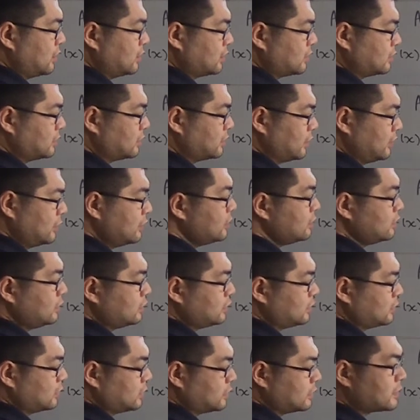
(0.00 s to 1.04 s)

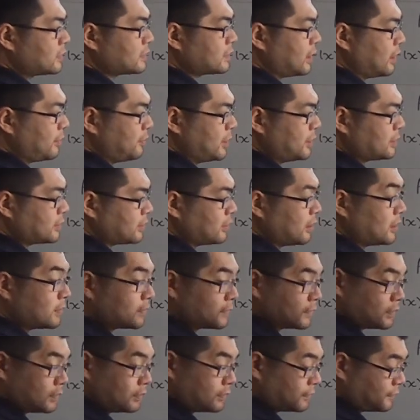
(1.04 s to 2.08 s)
the summation of
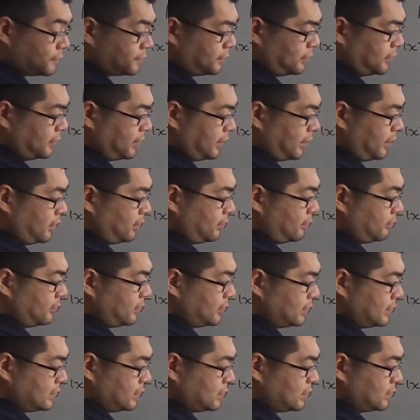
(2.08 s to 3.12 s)
those 4
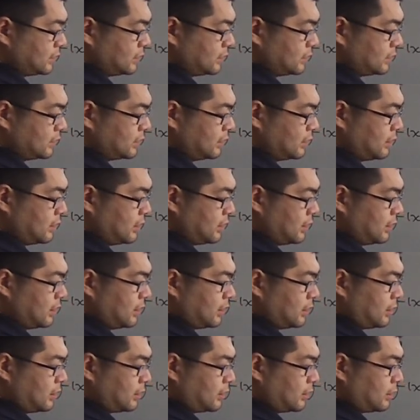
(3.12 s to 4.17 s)
areas
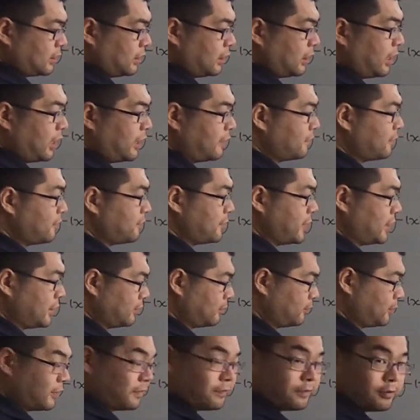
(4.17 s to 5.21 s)
gonna have a better
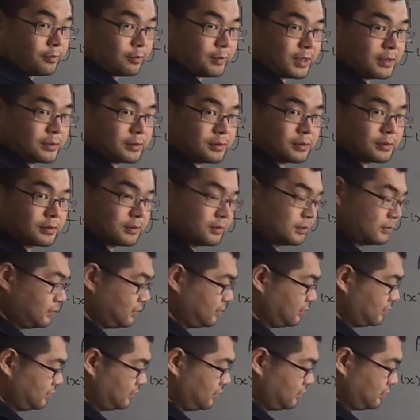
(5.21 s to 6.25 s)
performance,
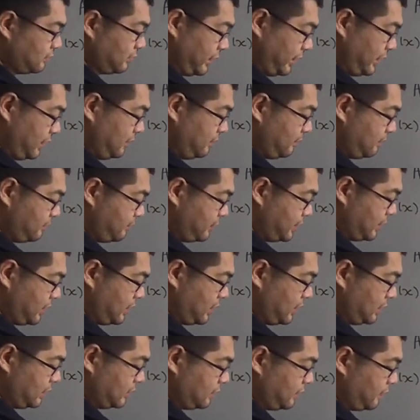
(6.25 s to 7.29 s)
right?
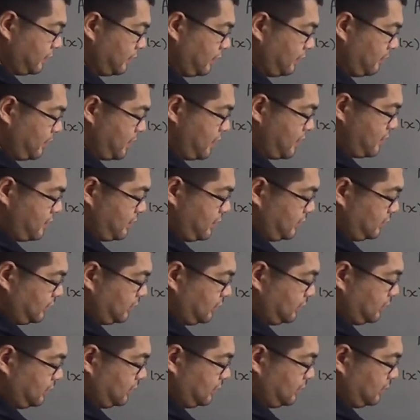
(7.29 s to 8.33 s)
Because think about
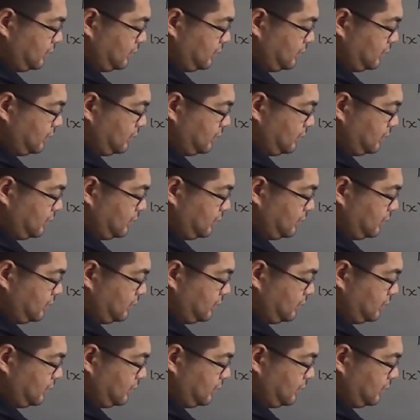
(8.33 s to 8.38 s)
this.